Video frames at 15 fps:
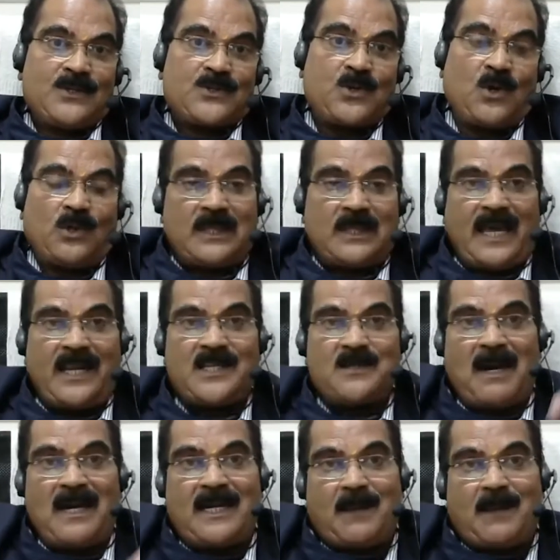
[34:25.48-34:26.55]
So there is
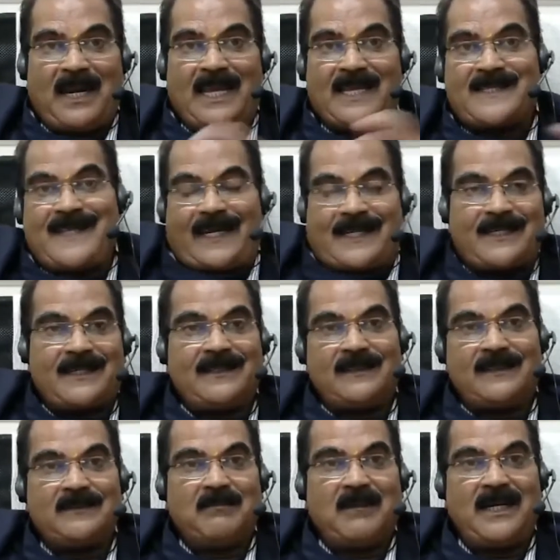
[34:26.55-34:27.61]
multiple exit,
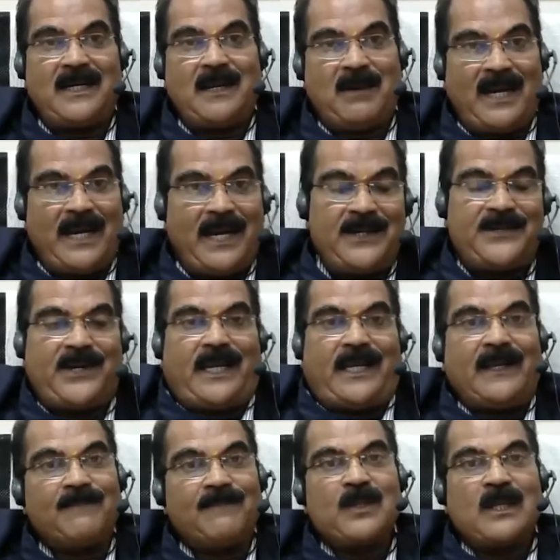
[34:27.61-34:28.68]
multiple
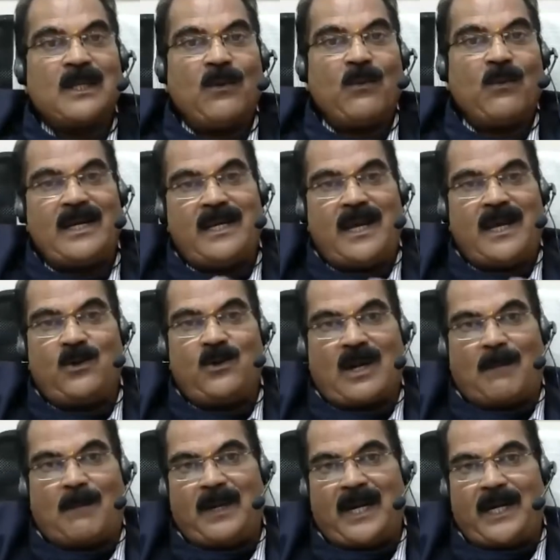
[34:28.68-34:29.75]
entry. One year you
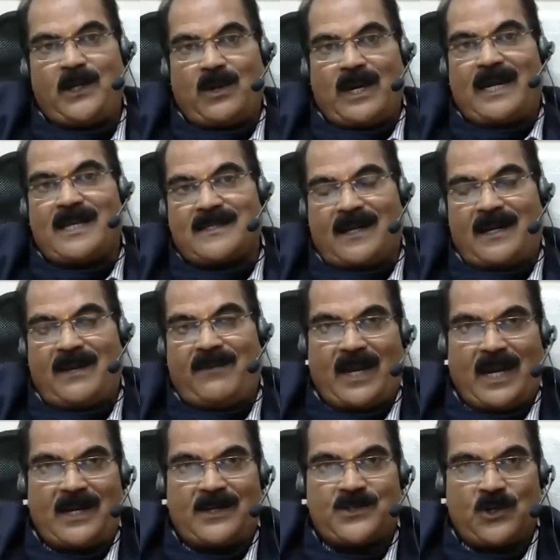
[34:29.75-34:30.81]
complete, you get a
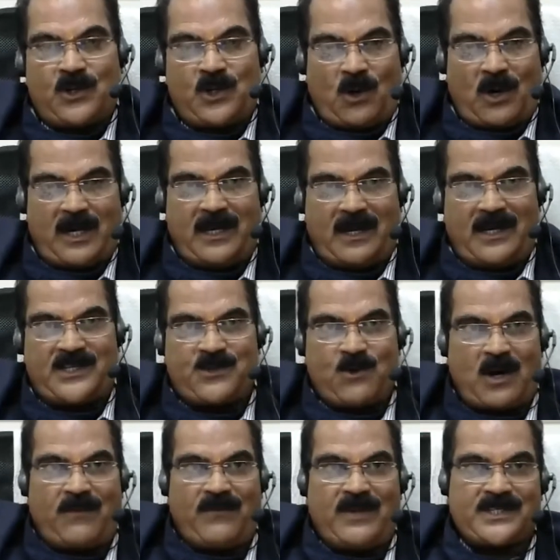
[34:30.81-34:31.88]
certificate. So your year is
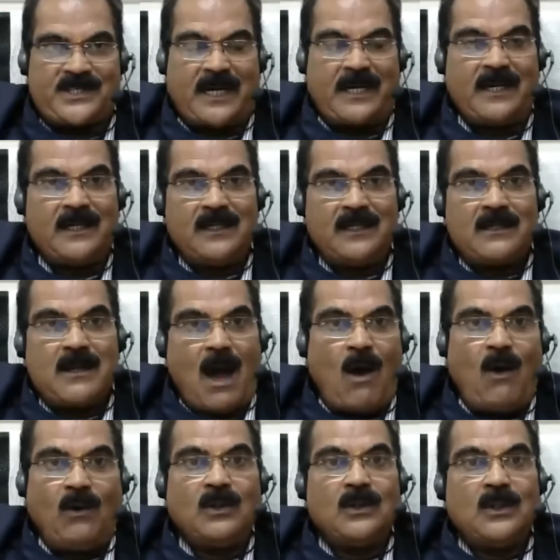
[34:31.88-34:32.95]
not wasted.
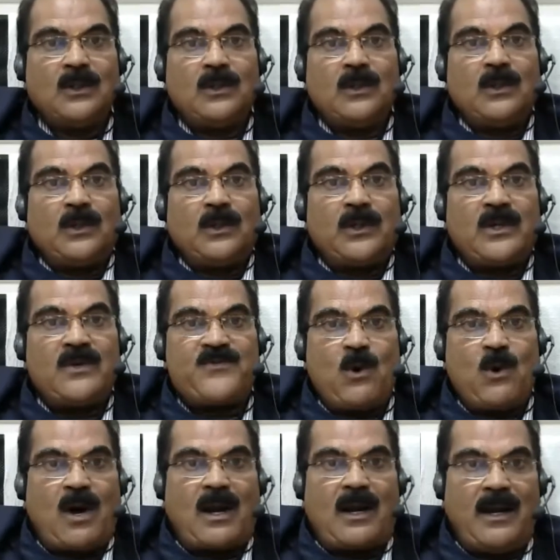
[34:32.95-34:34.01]
Now, if
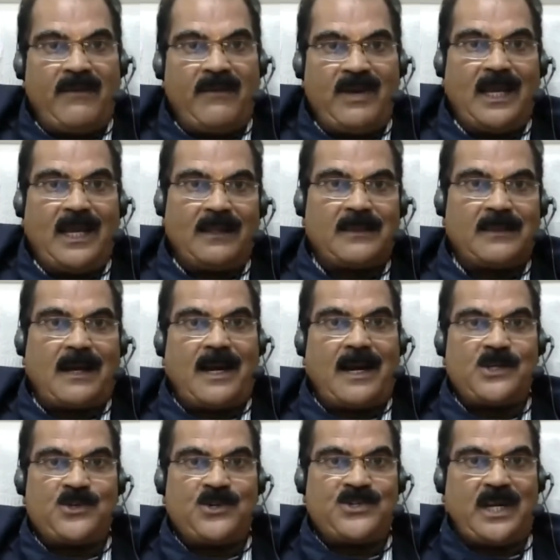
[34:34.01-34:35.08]
you are living the
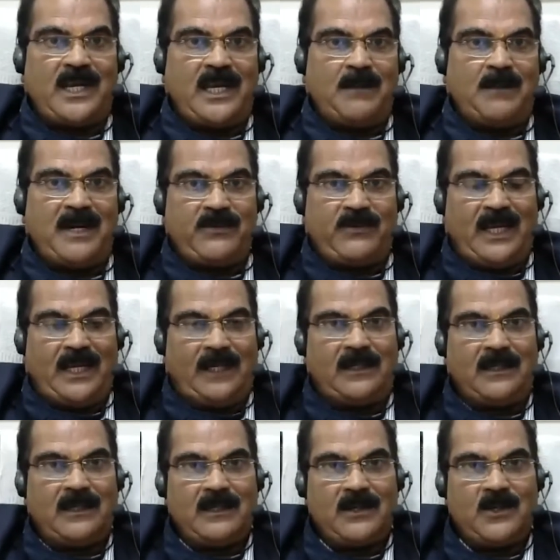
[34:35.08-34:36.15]
graduation in between,
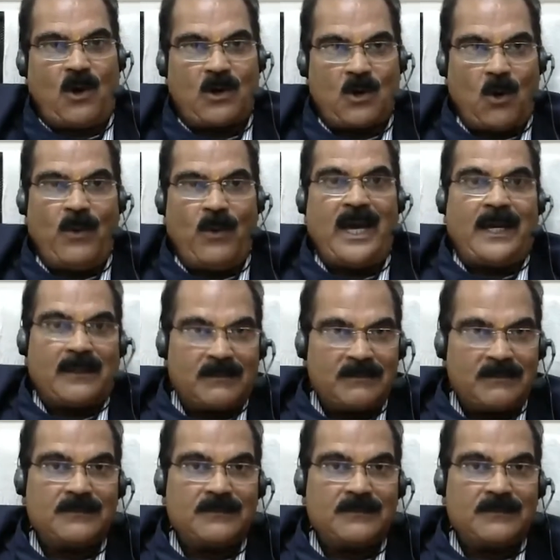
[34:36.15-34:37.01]
you are nowhere.